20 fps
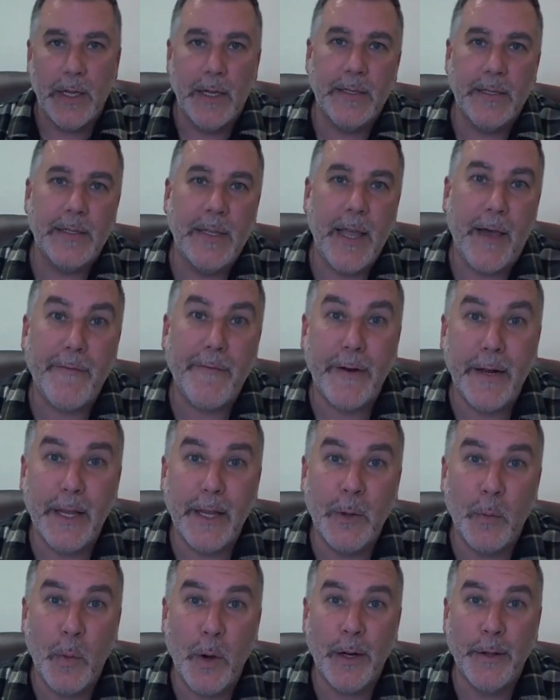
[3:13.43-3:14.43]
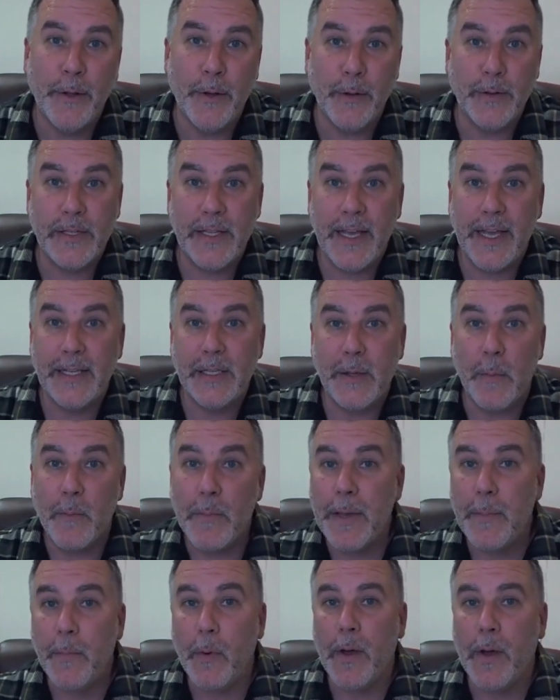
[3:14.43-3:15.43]
is definitely one of those things that
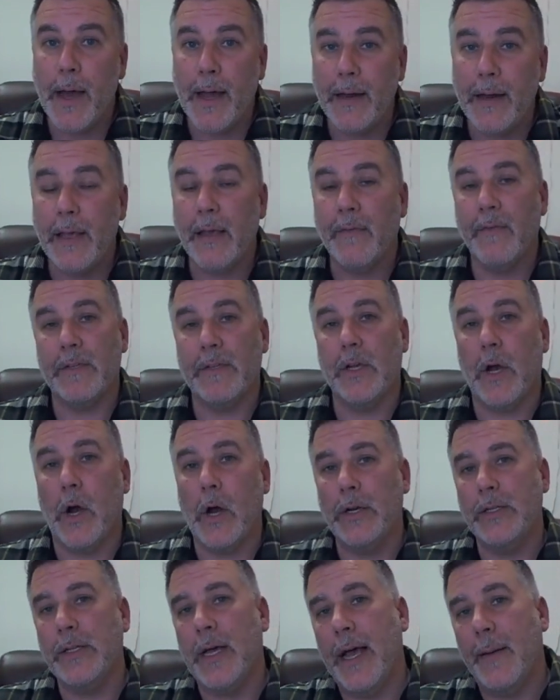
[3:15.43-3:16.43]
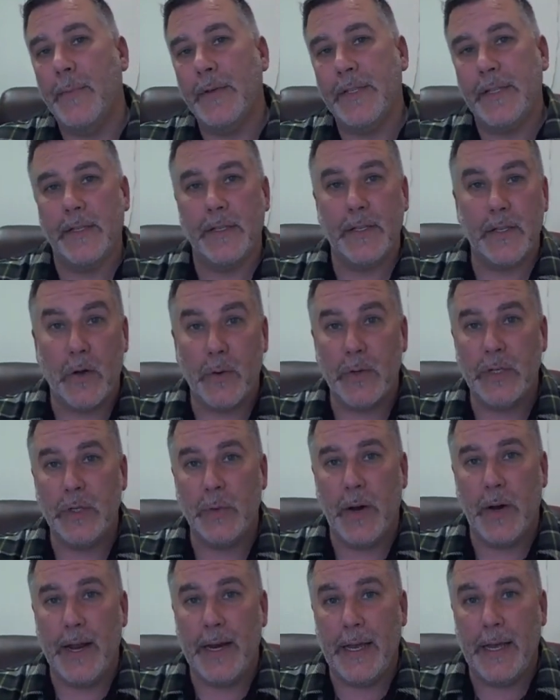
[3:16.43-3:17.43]
people kind of give us a hard time is it's always
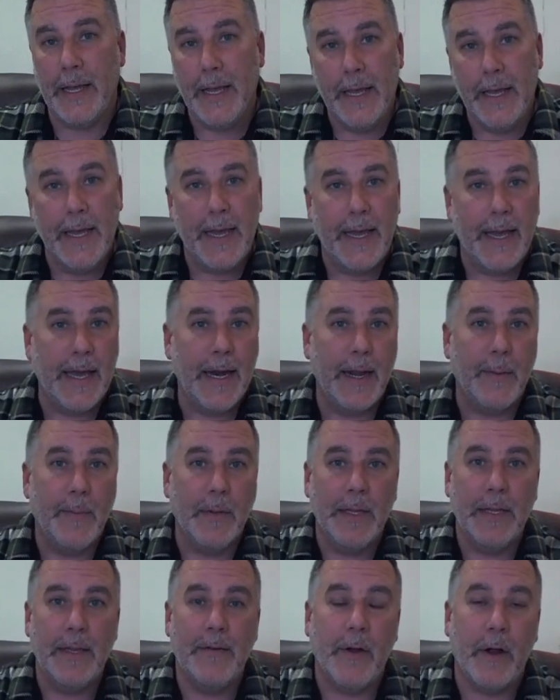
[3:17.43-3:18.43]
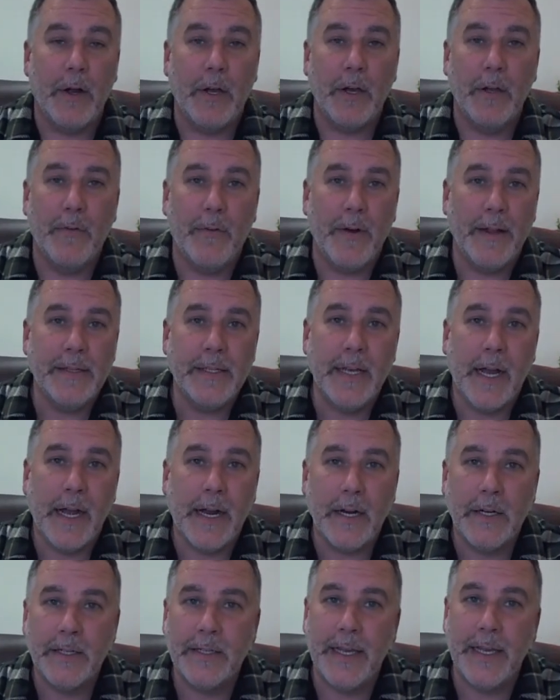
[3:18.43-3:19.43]
raining. And I believe our good friend
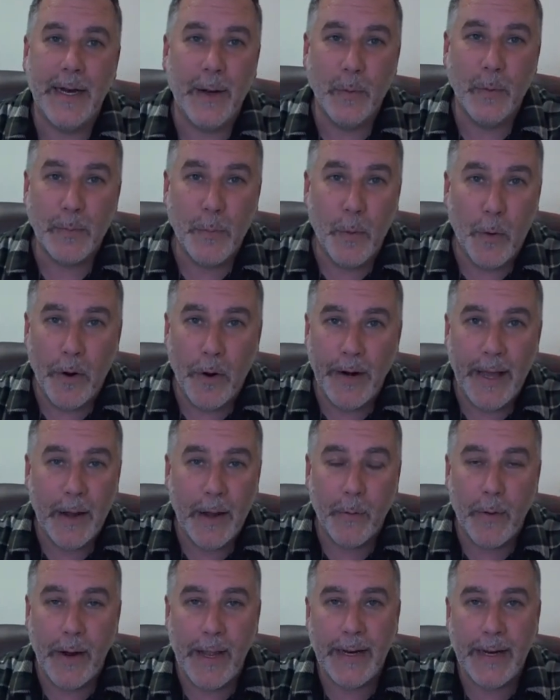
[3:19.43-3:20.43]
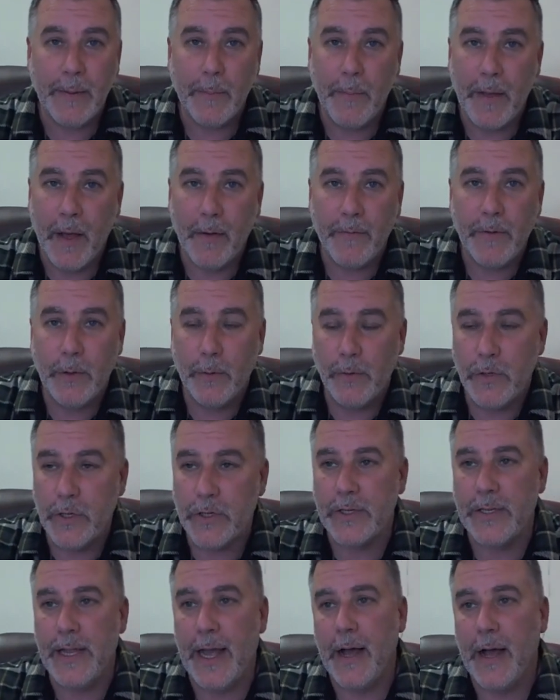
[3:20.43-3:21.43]
Tucker said it was pouring down rain in Bellevue
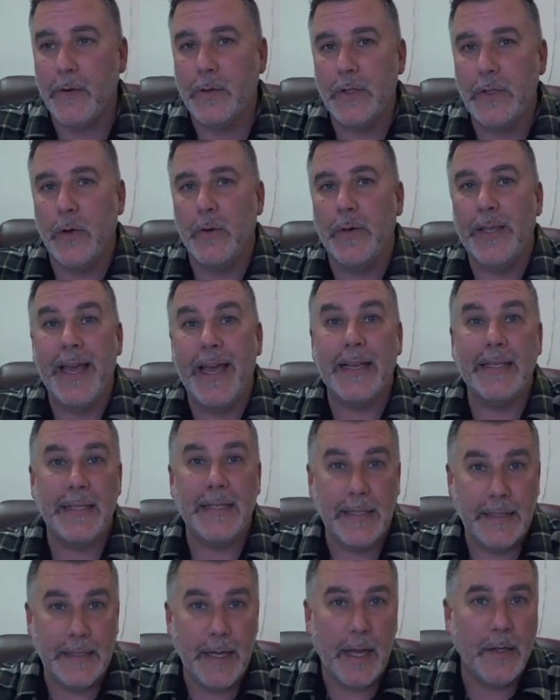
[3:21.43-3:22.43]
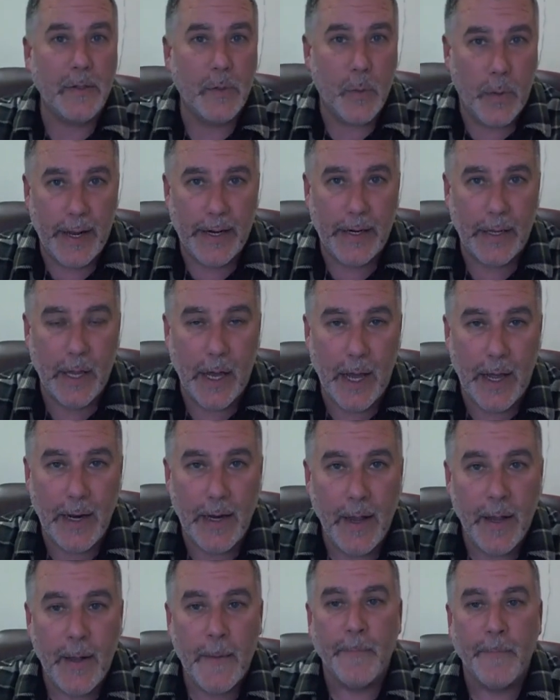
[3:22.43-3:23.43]
just now. So yes, it does rain a
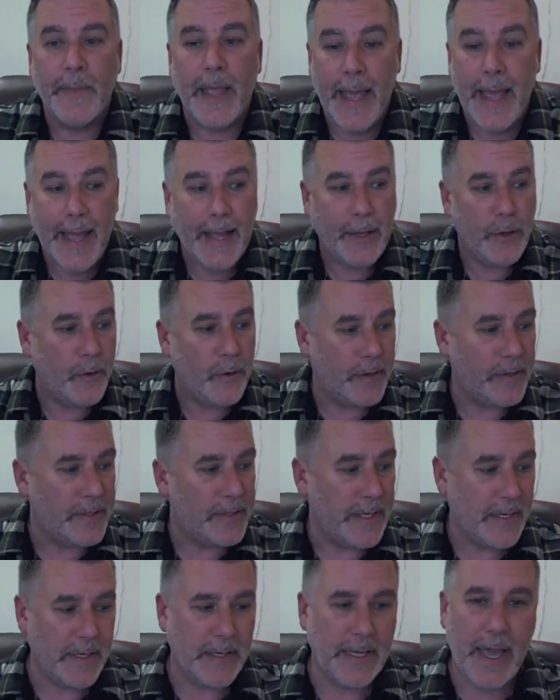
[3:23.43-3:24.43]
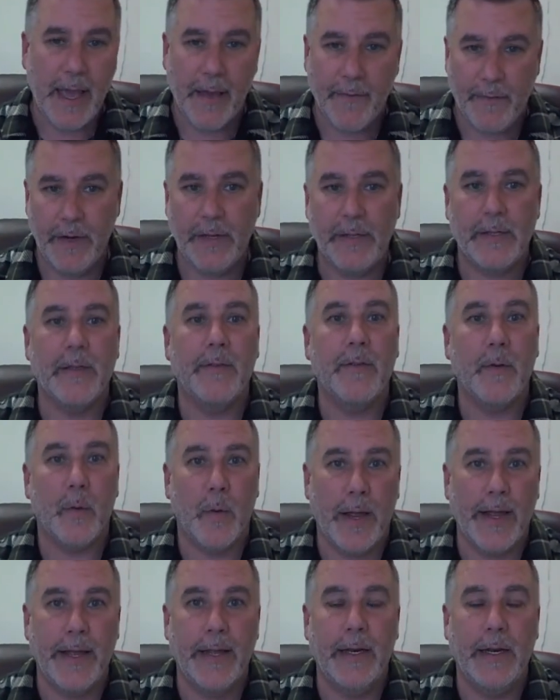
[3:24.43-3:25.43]
lot. And you can see the evidence of the
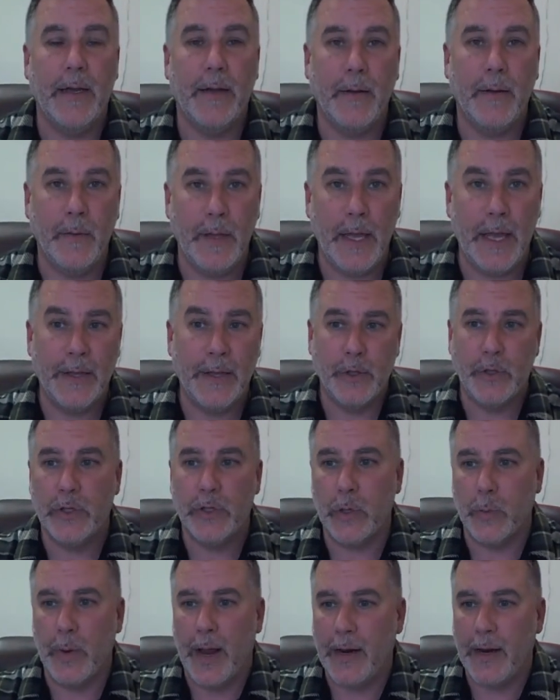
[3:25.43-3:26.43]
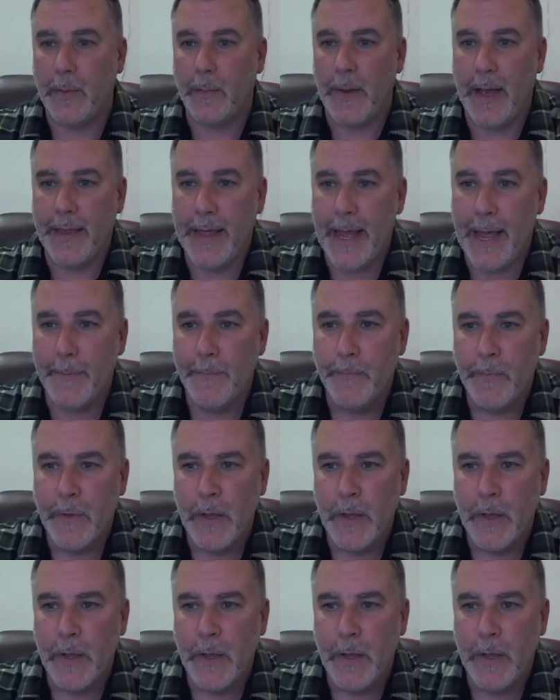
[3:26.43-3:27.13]
rain as you're surrounded by that.